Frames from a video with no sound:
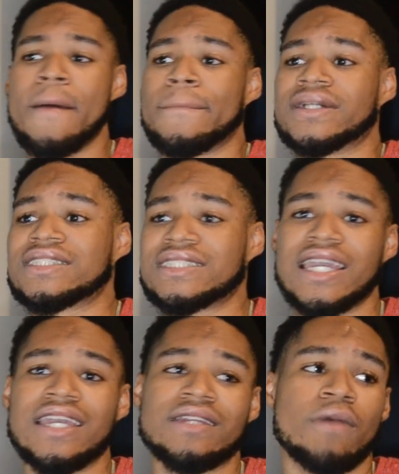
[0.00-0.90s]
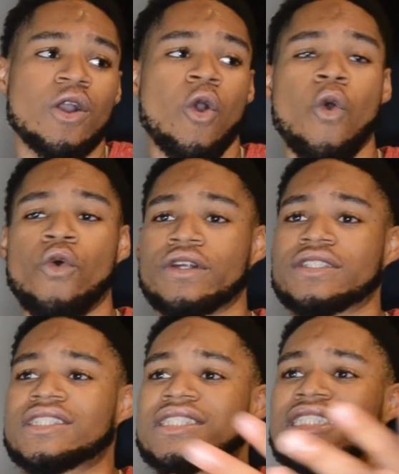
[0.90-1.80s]
but seeing
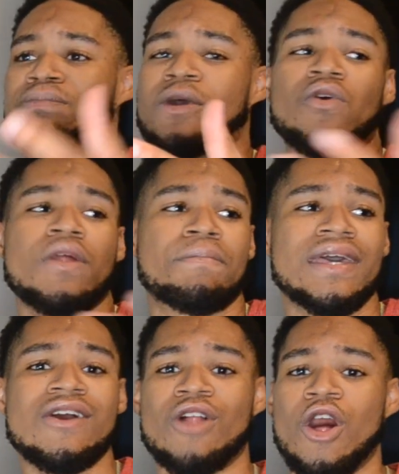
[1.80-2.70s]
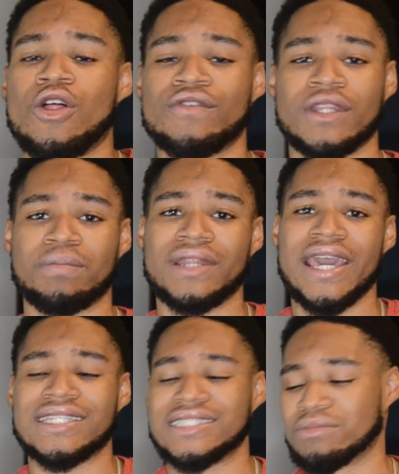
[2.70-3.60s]
McCord spill the pill all over the
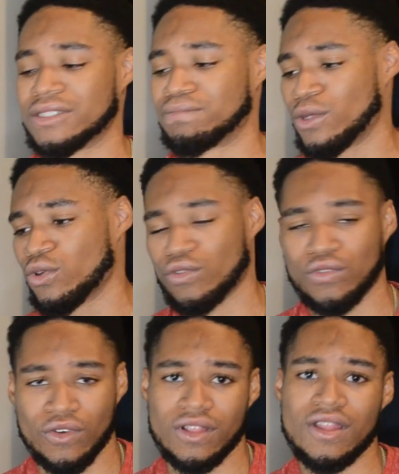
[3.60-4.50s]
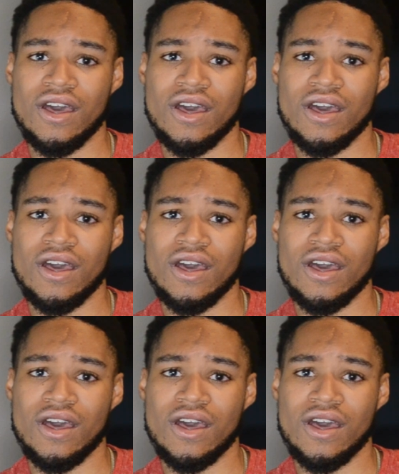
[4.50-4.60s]
place, it was beautiful.